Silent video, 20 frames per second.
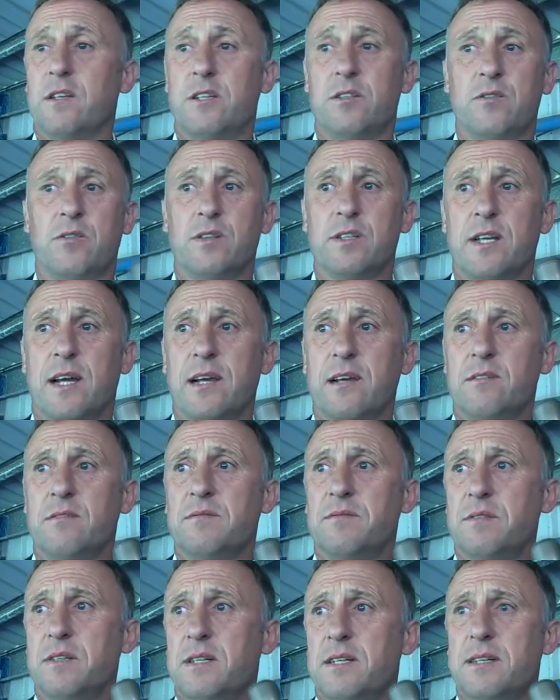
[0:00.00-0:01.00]
He's done his ankle.
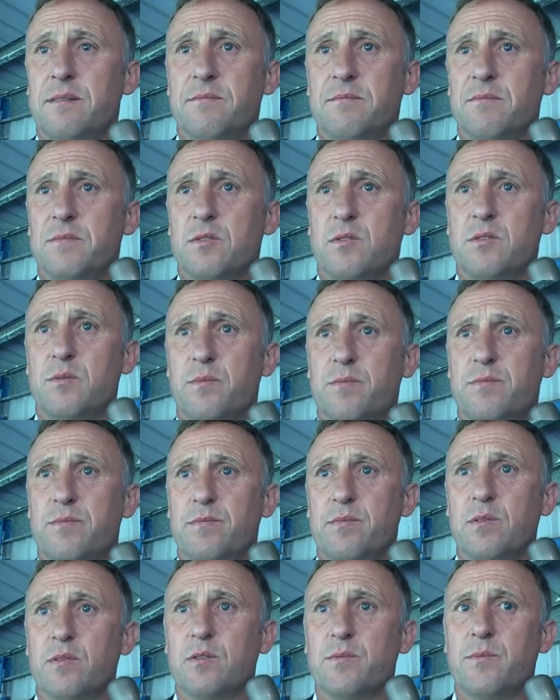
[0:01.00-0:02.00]

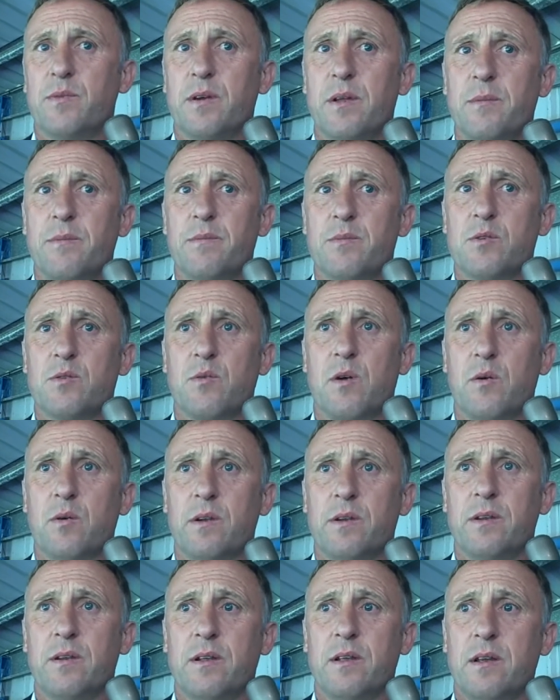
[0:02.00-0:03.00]
Looks pretty
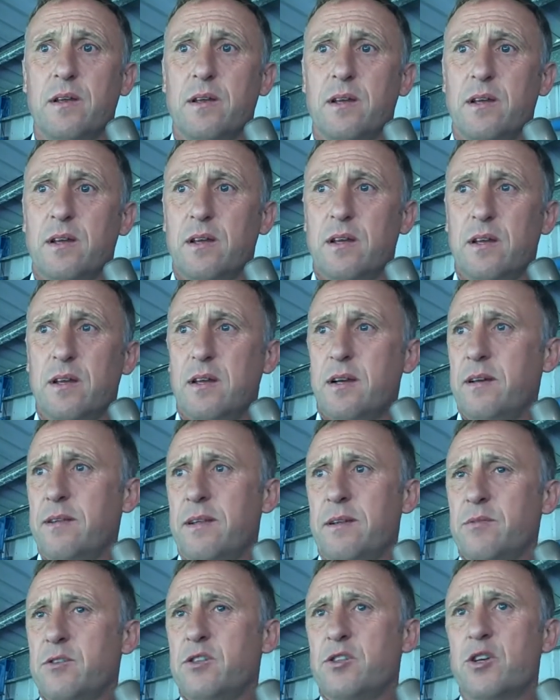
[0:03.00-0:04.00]
swollen.
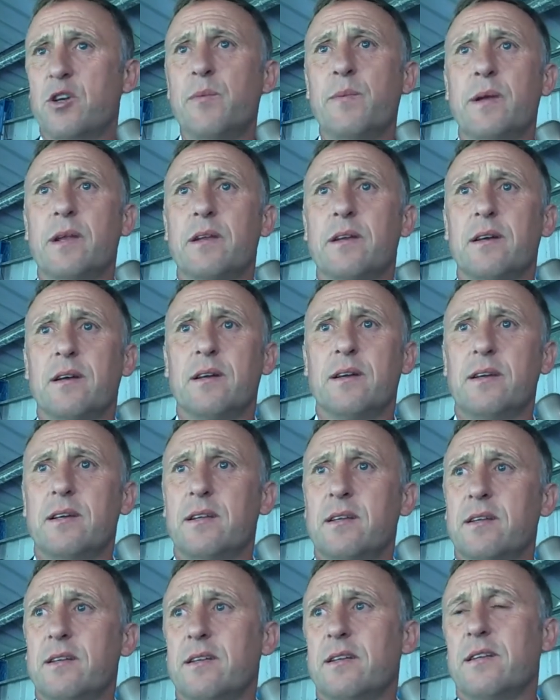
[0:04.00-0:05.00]
I'm stupid.
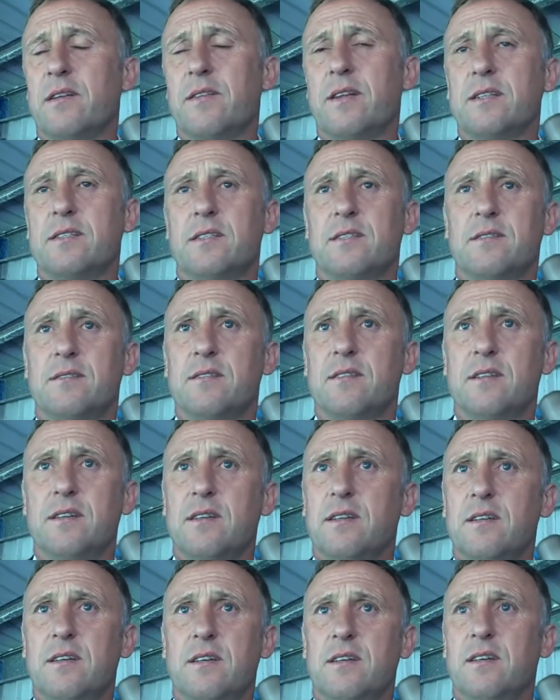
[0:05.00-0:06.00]
You know, that's,
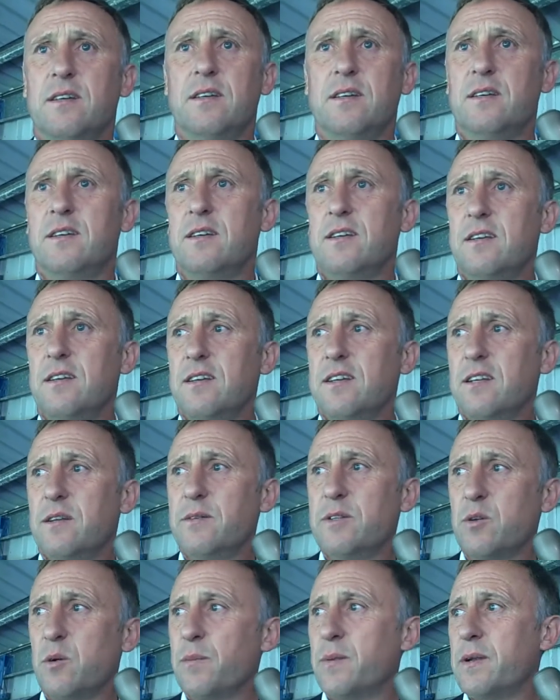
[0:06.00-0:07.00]
you know,
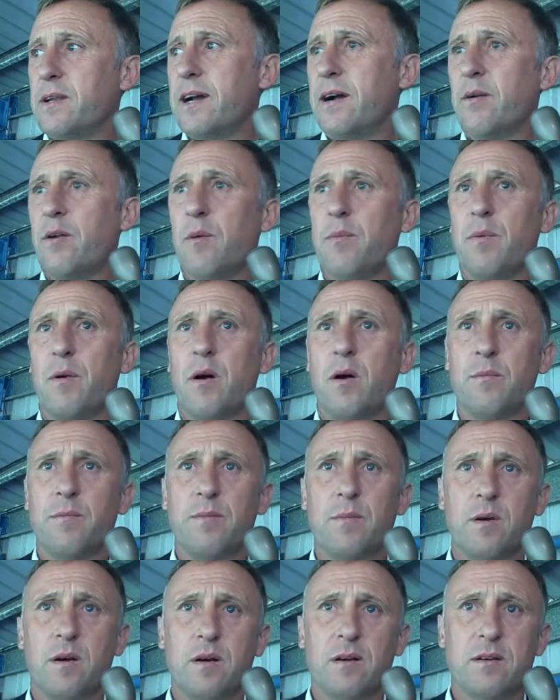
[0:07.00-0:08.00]
he's up and down.
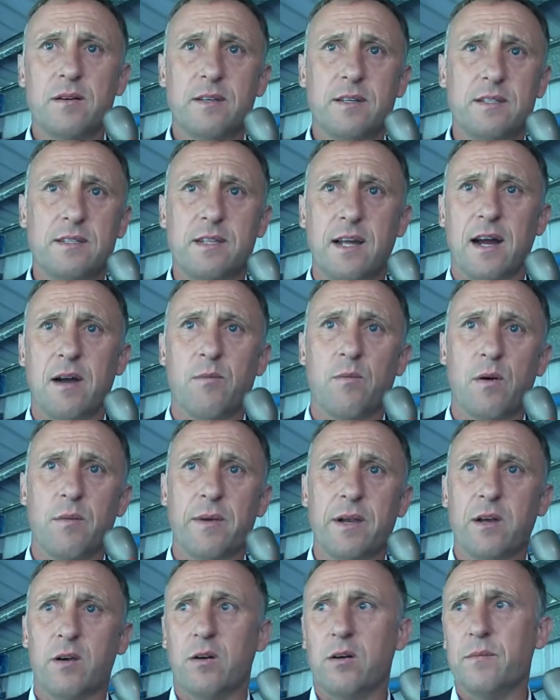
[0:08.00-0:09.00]
He's down 1
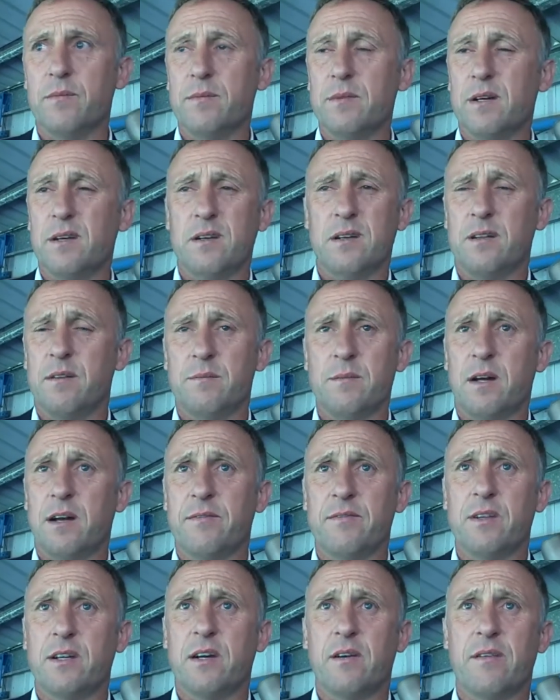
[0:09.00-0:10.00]
minute, up. I'm not
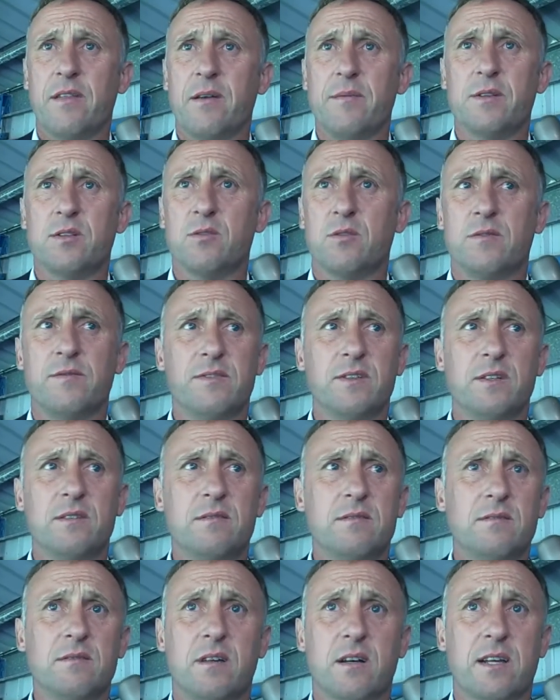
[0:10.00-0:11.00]
having a go at them at all.
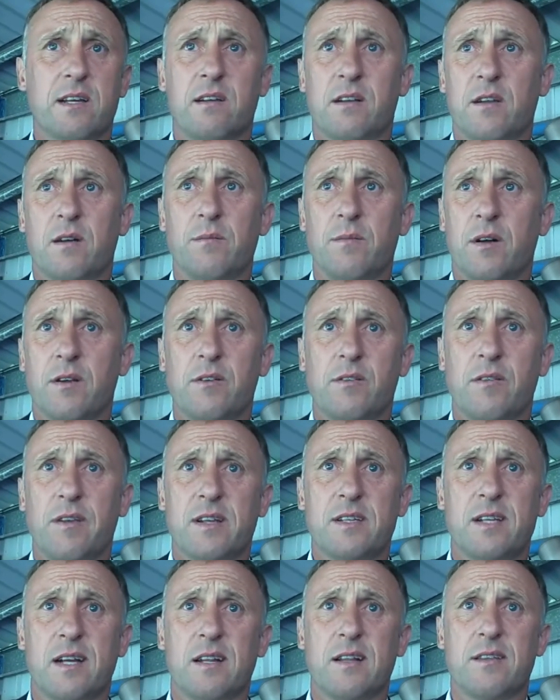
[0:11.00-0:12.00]
I'd have done
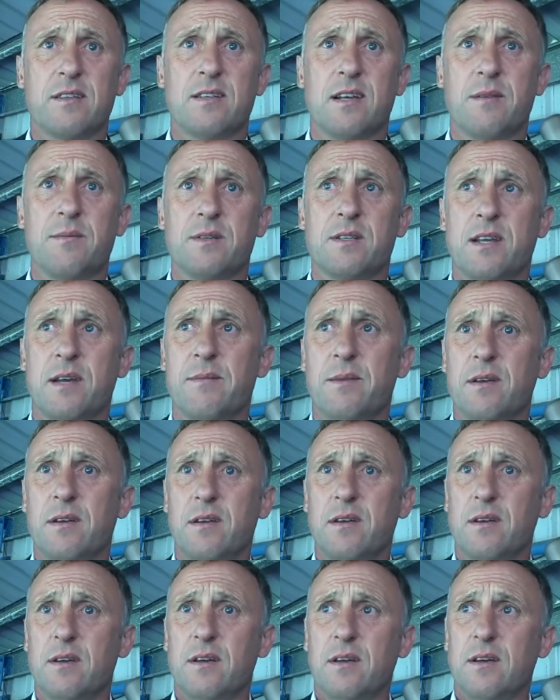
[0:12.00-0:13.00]
exactly the same as
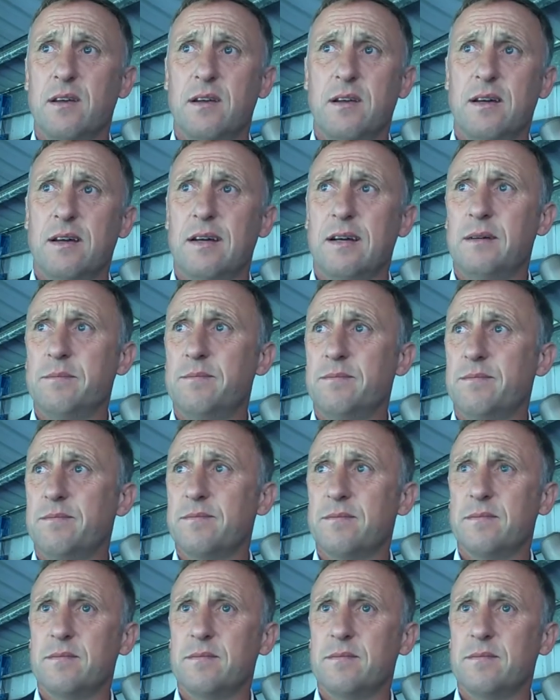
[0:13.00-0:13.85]
them.